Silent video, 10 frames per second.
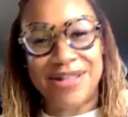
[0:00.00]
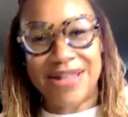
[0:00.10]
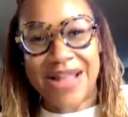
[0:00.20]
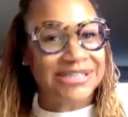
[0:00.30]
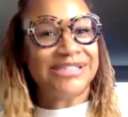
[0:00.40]

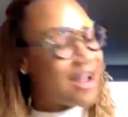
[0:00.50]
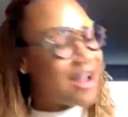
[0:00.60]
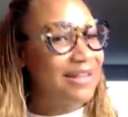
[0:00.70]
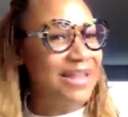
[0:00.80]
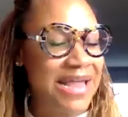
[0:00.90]

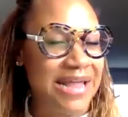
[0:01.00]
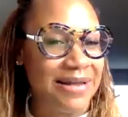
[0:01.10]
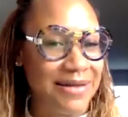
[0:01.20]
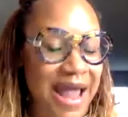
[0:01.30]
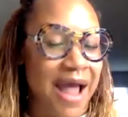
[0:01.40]
necessarily,
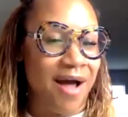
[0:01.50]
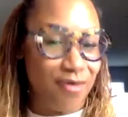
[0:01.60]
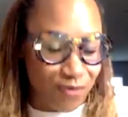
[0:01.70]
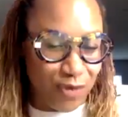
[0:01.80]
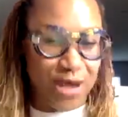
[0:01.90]
now
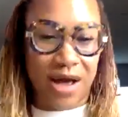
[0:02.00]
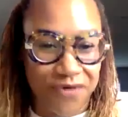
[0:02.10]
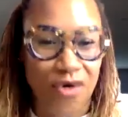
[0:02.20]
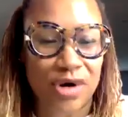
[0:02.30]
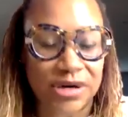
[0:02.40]
we of
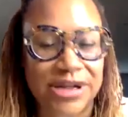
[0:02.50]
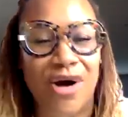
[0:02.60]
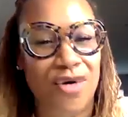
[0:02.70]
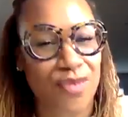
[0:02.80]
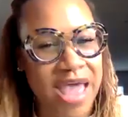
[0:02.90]
course
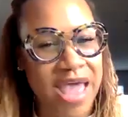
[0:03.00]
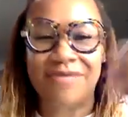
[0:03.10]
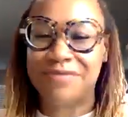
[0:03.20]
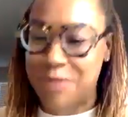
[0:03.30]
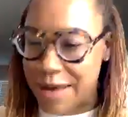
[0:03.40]
know we have
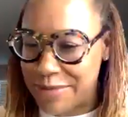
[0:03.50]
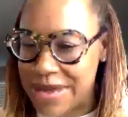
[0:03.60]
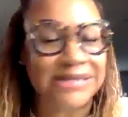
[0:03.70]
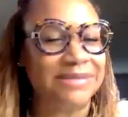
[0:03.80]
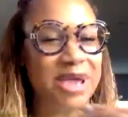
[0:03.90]
probably
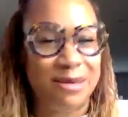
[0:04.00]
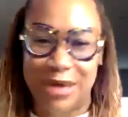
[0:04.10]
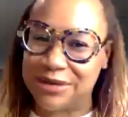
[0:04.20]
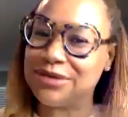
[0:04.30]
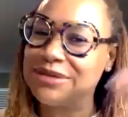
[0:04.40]
gotten some
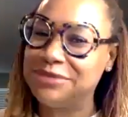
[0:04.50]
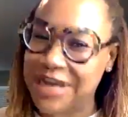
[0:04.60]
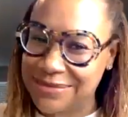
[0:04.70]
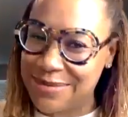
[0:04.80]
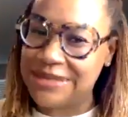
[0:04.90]
emails and some
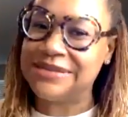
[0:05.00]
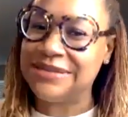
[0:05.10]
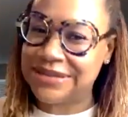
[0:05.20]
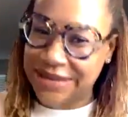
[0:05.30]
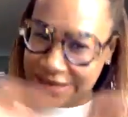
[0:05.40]
text
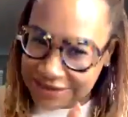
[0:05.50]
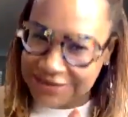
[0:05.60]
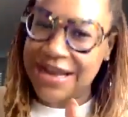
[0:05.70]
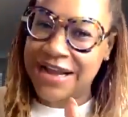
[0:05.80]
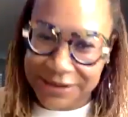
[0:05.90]
messages and
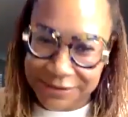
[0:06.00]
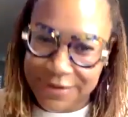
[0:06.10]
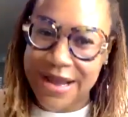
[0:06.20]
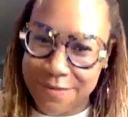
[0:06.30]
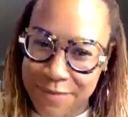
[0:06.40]

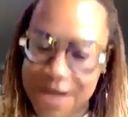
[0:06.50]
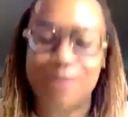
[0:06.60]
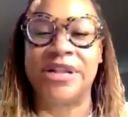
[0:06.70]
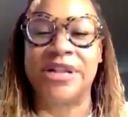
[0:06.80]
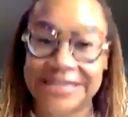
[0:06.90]
it meant what it